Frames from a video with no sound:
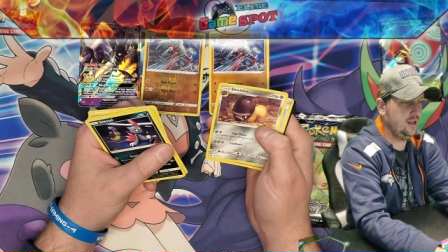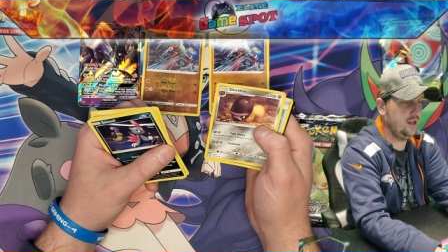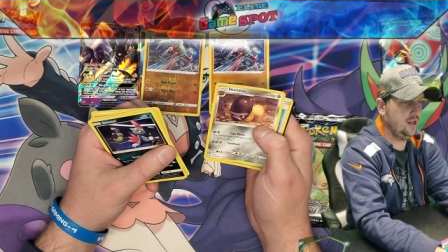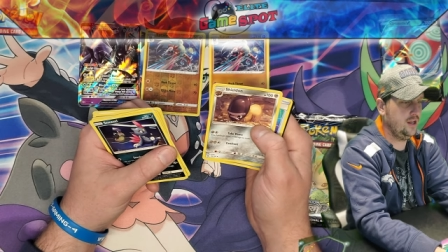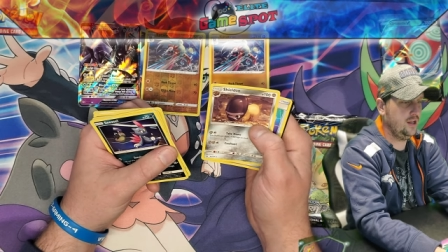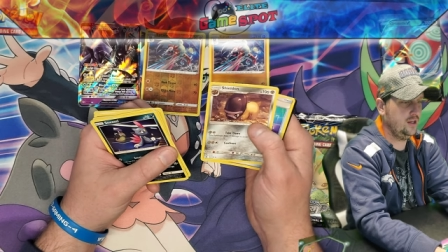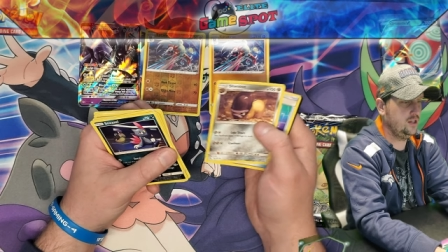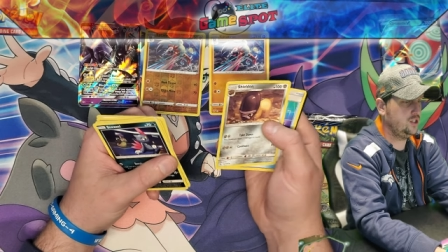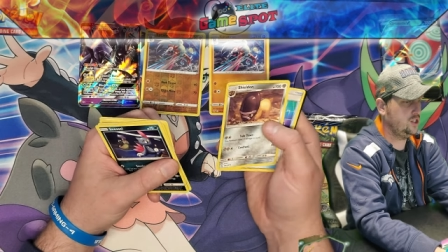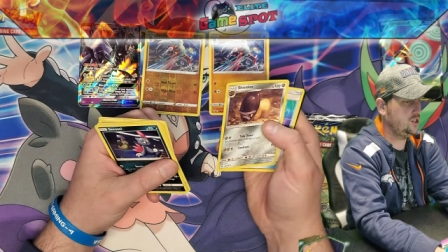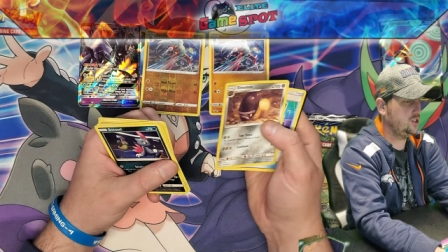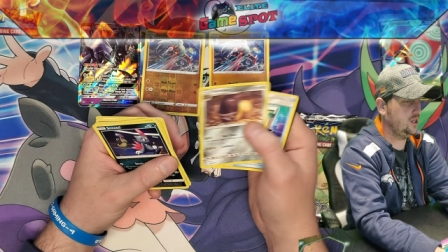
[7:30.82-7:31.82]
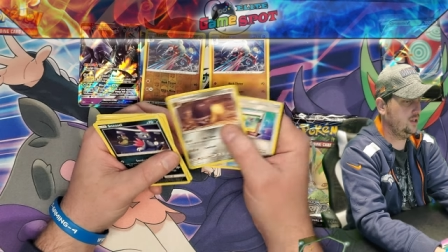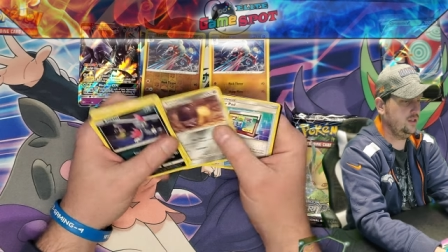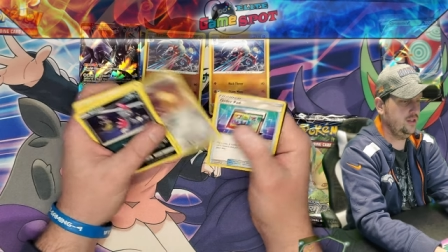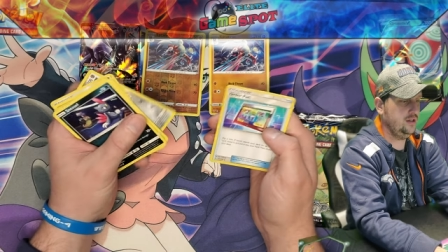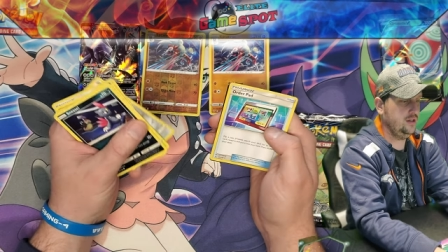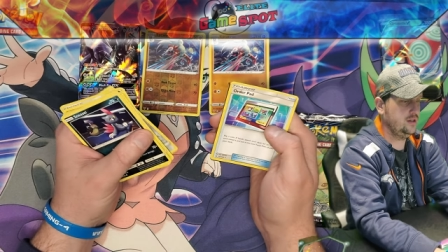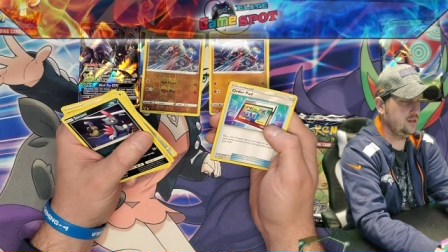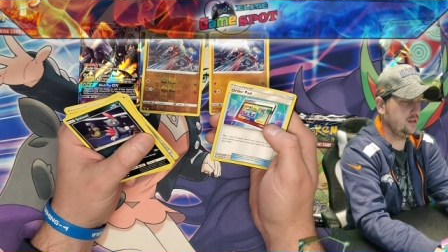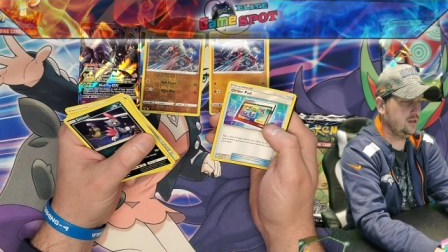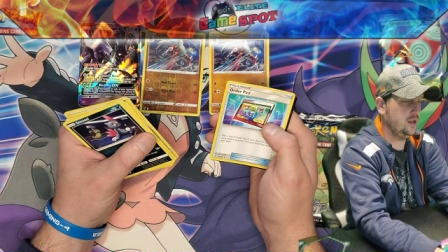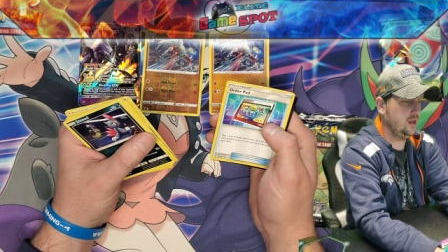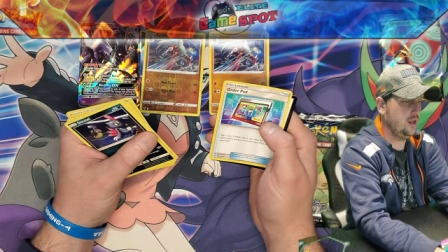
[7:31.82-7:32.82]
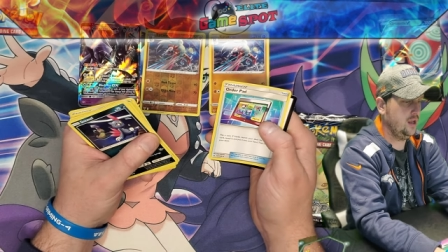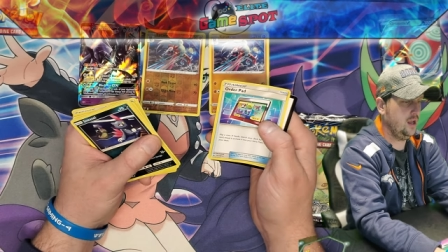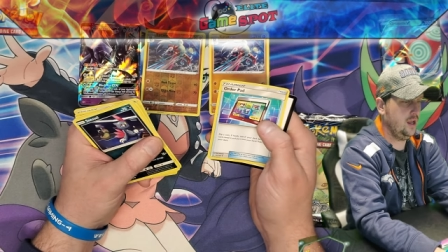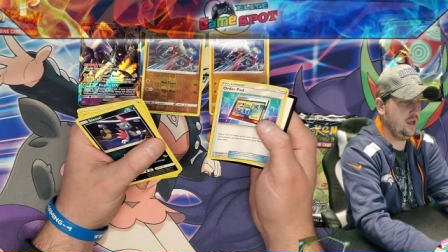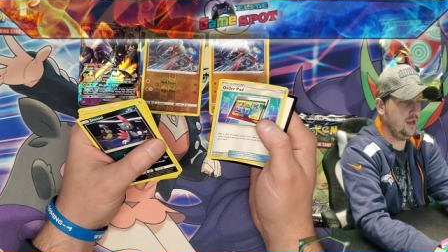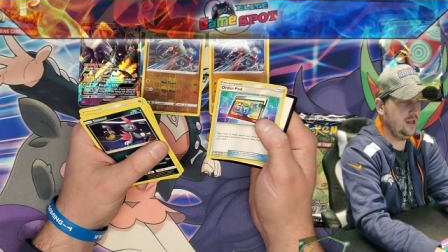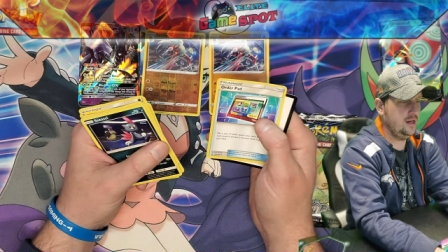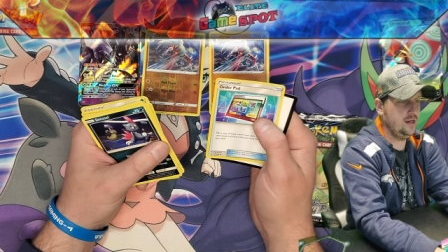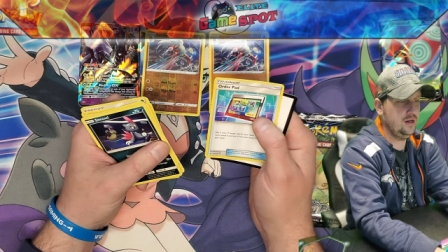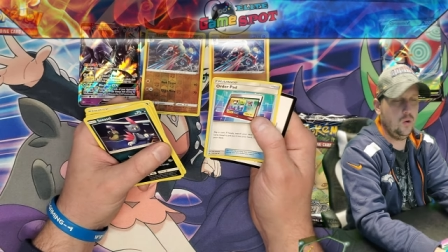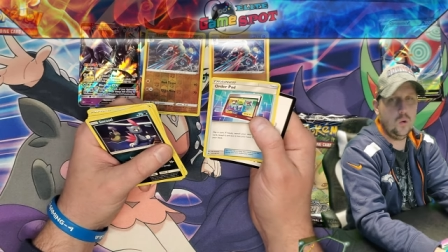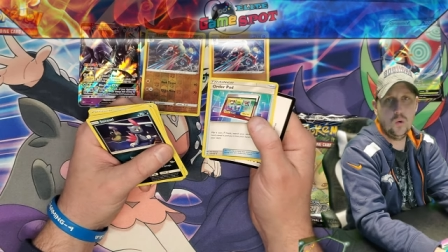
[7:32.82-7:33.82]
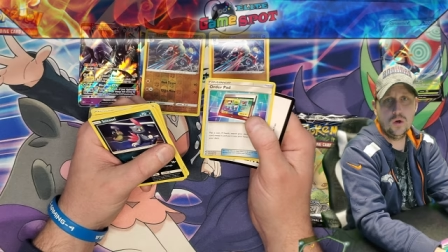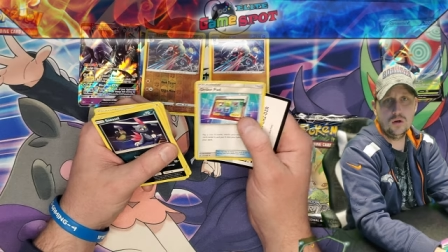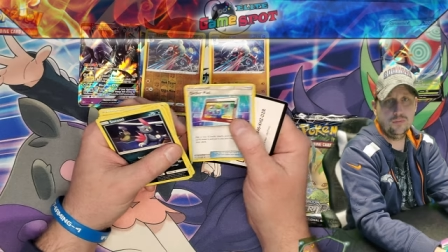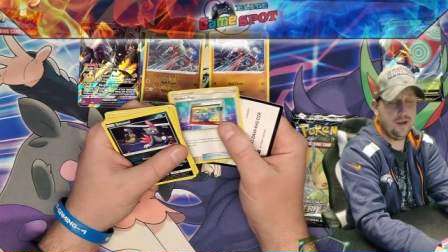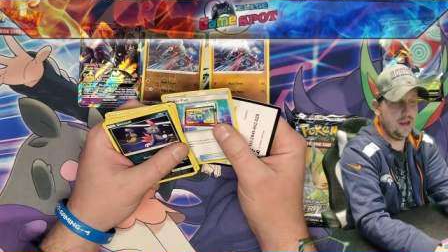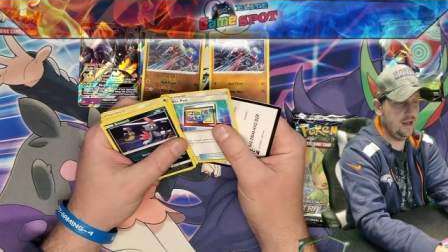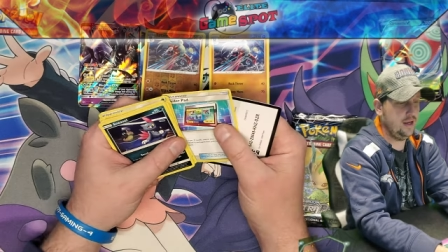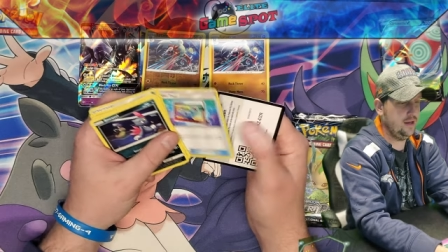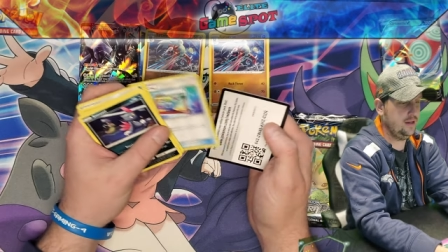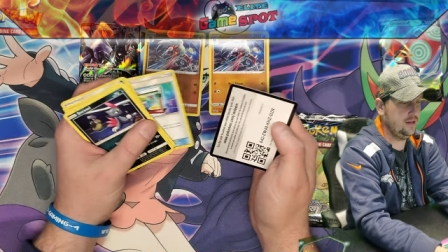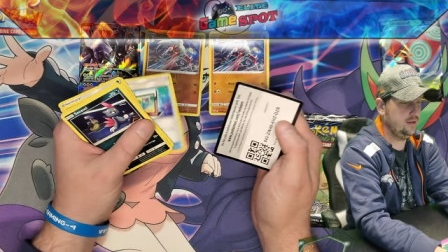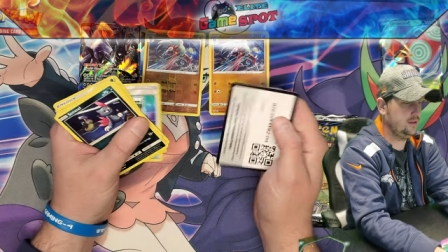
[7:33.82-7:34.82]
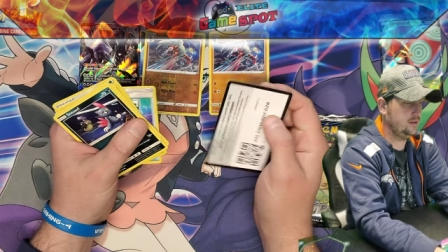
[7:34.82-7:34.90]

A Sheldon. Yep. And an Order Pad.